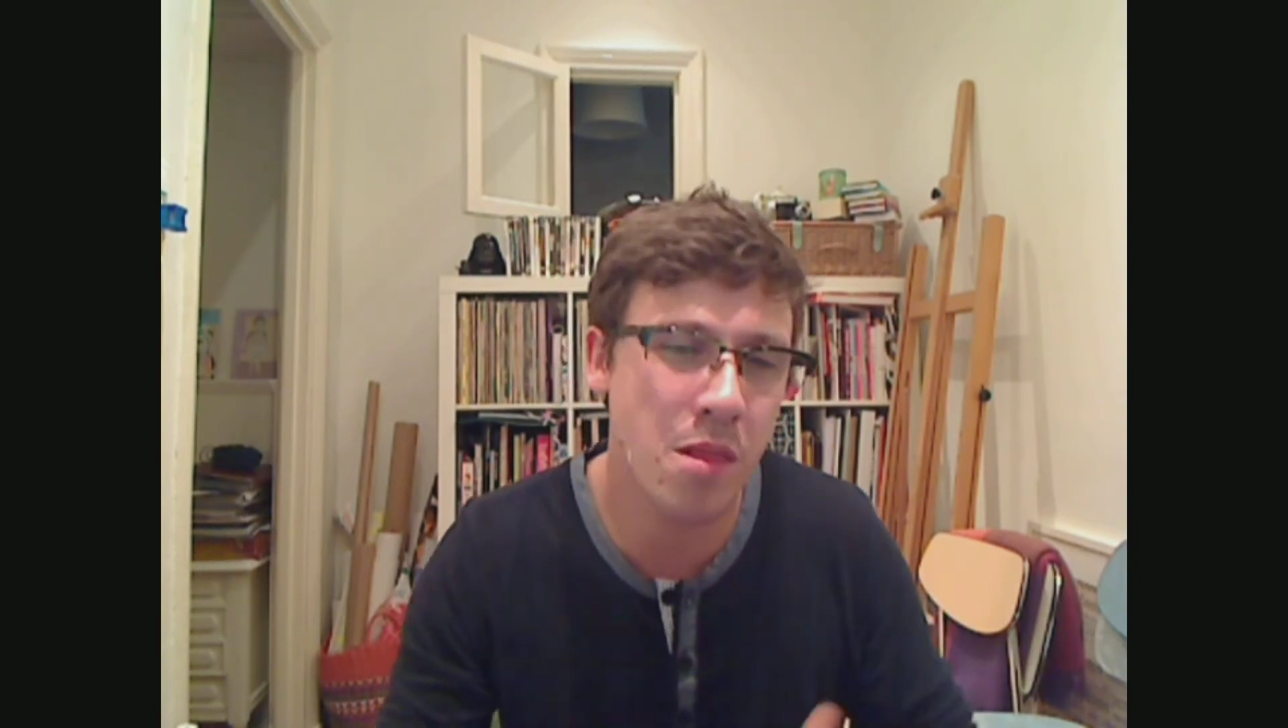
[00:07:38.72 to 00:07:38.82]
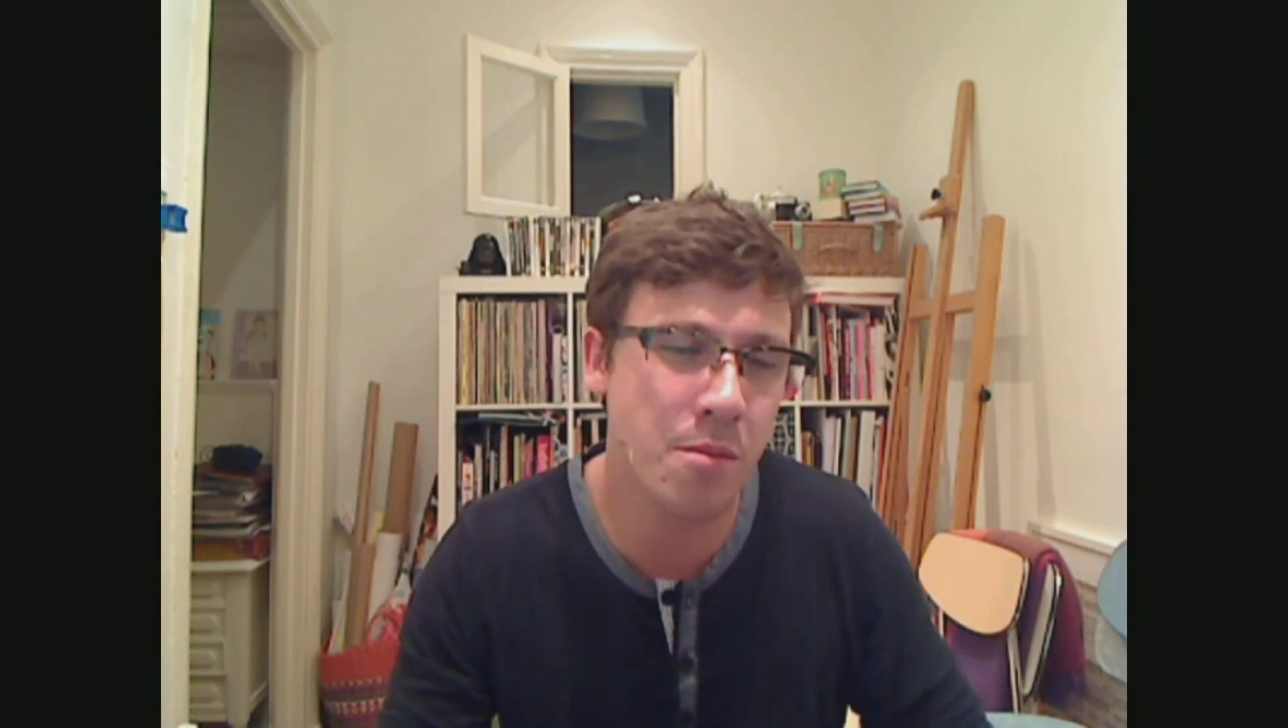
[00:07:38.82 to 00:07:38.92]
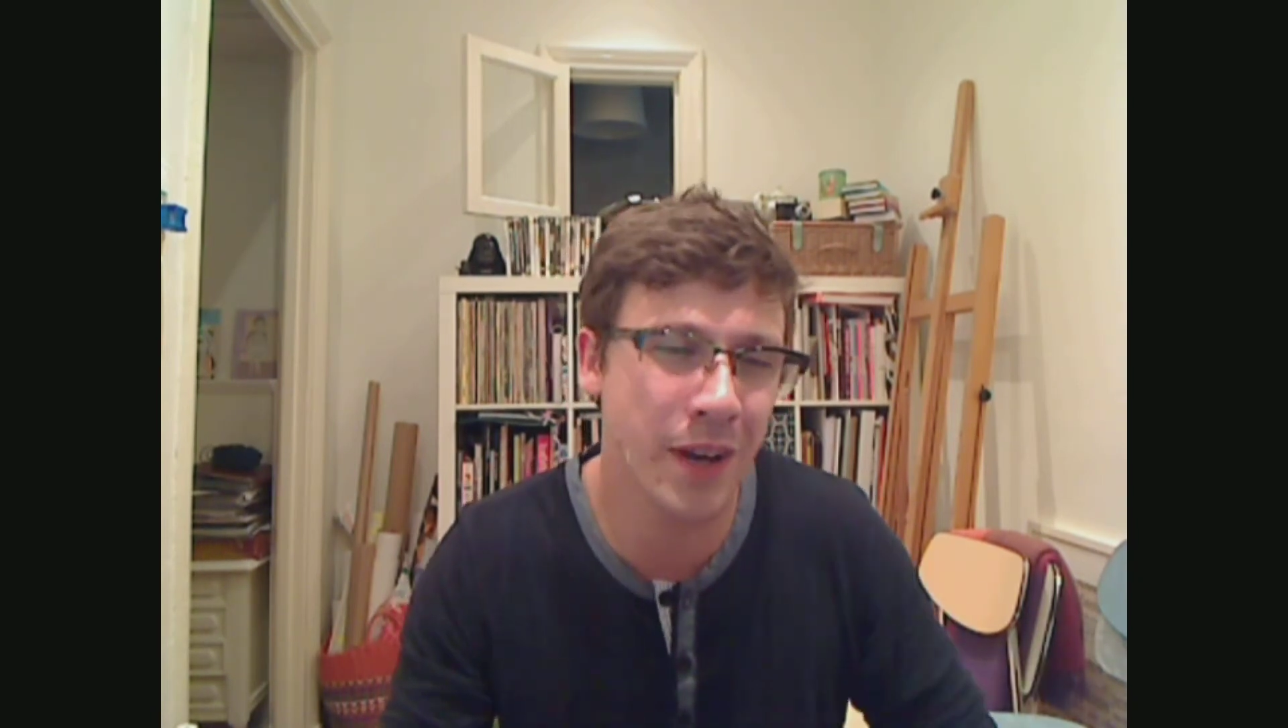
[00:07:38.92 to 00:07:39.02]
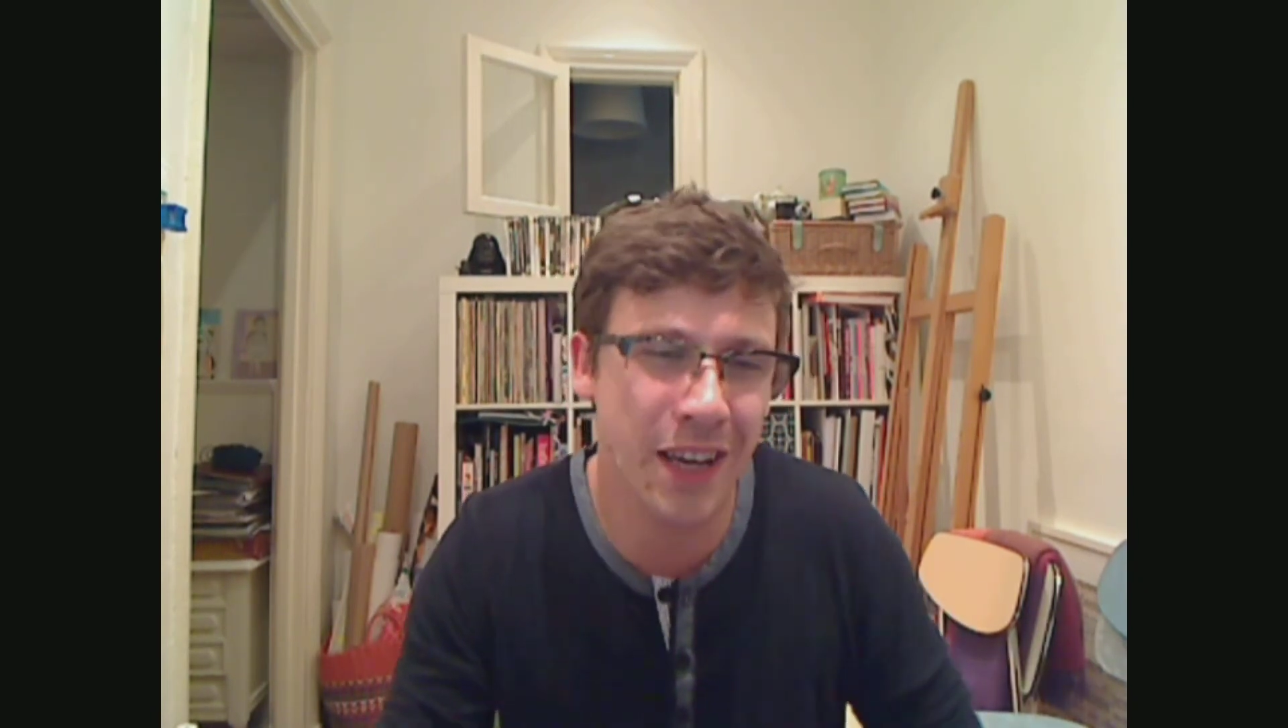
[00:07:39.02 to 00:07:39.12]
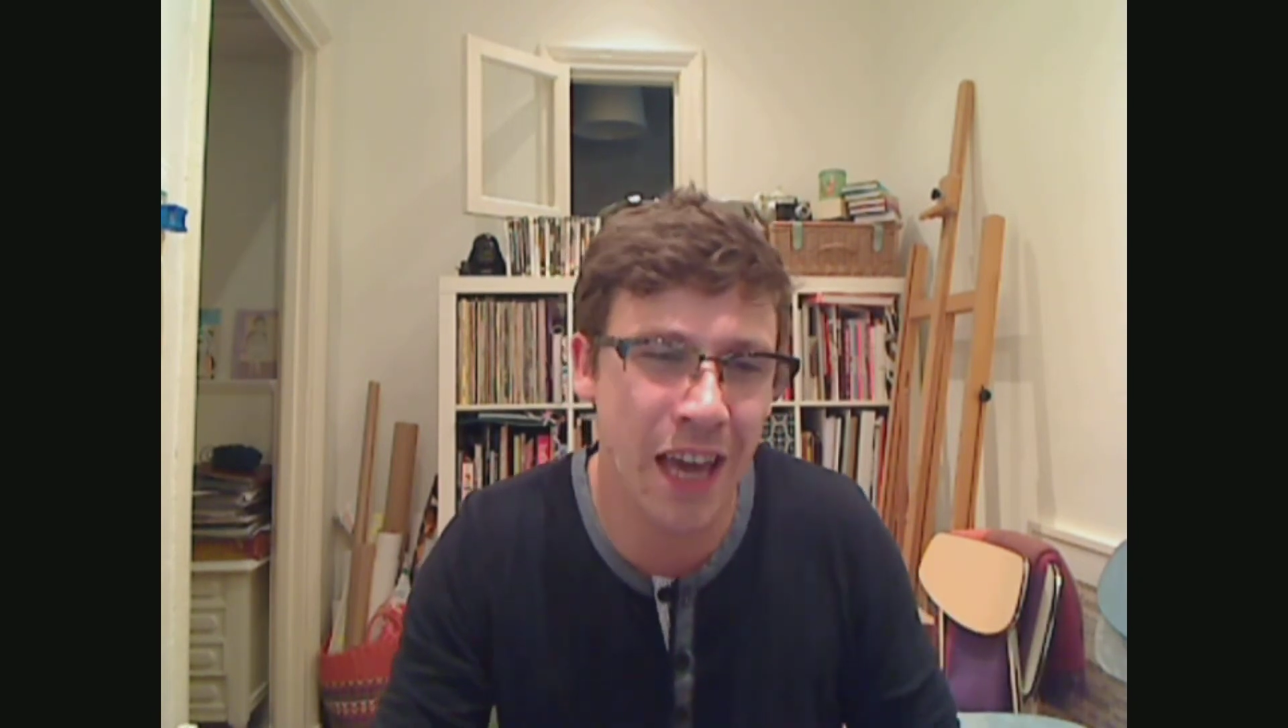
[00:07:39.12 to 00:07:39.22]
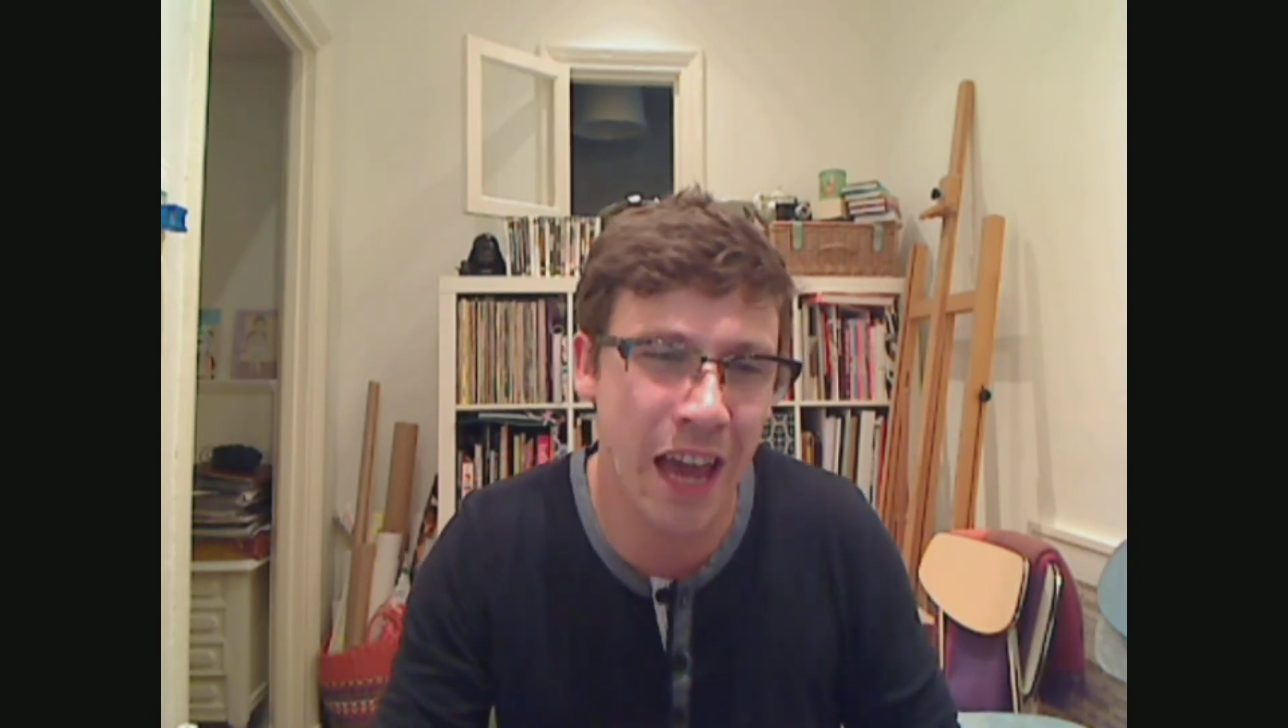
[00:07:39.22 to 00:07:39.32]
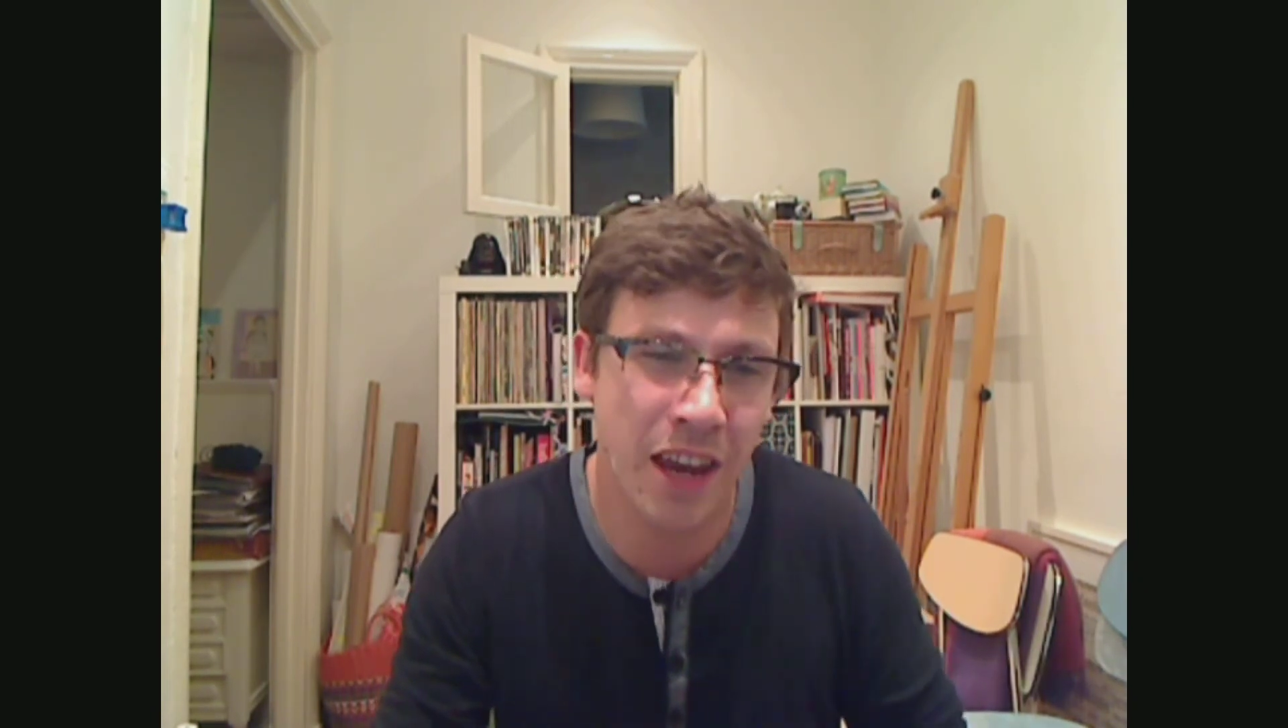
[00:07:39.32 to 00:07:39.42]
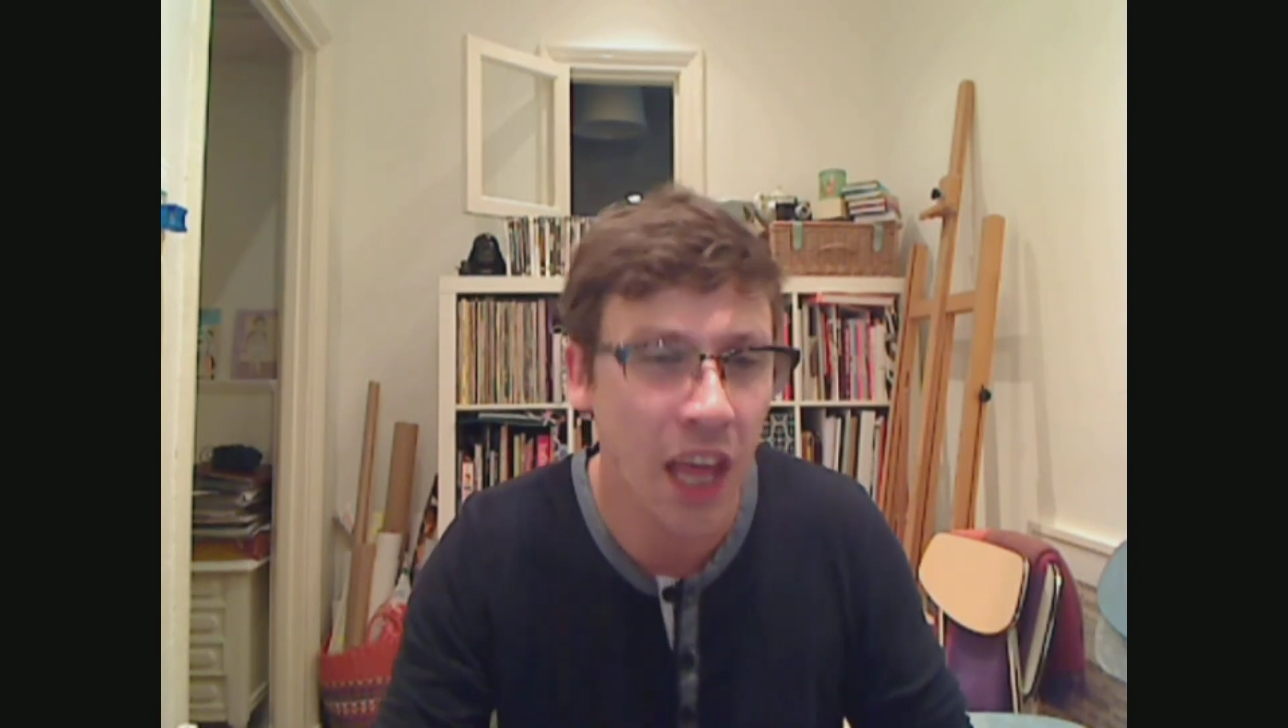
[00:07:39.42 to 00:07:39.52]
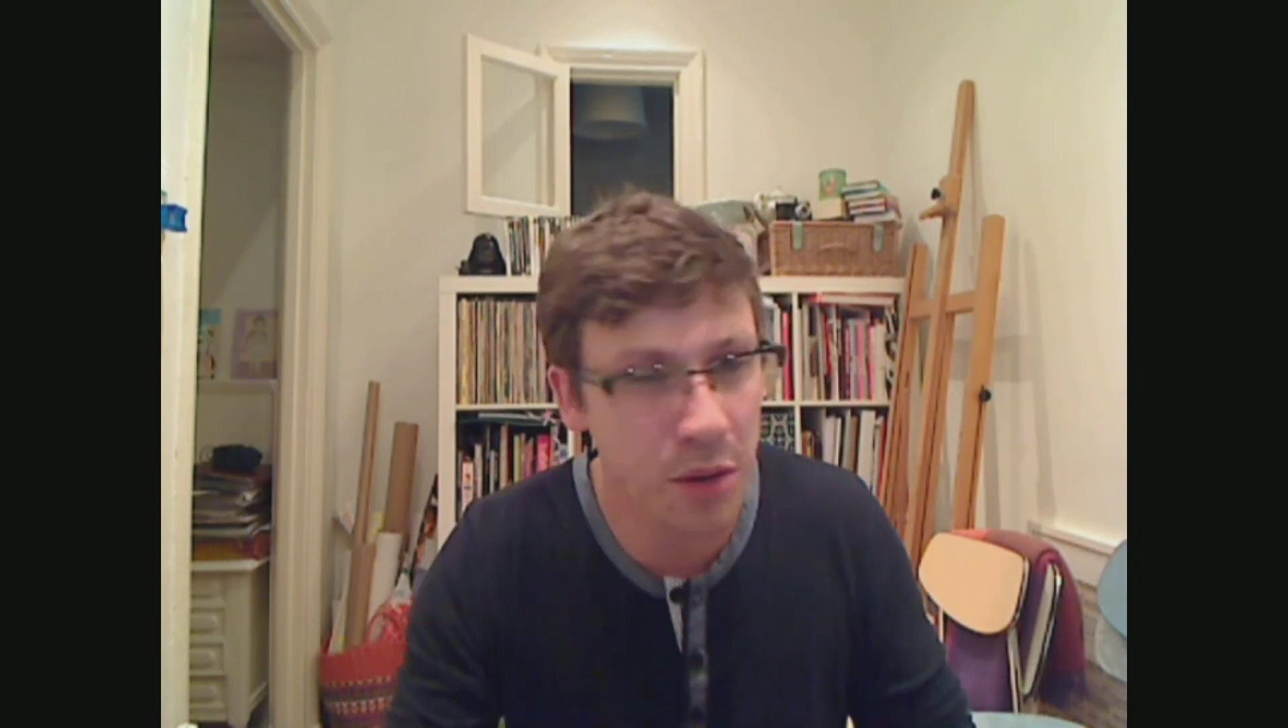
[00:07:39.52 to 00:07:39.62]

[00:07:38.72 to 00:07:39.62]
But again,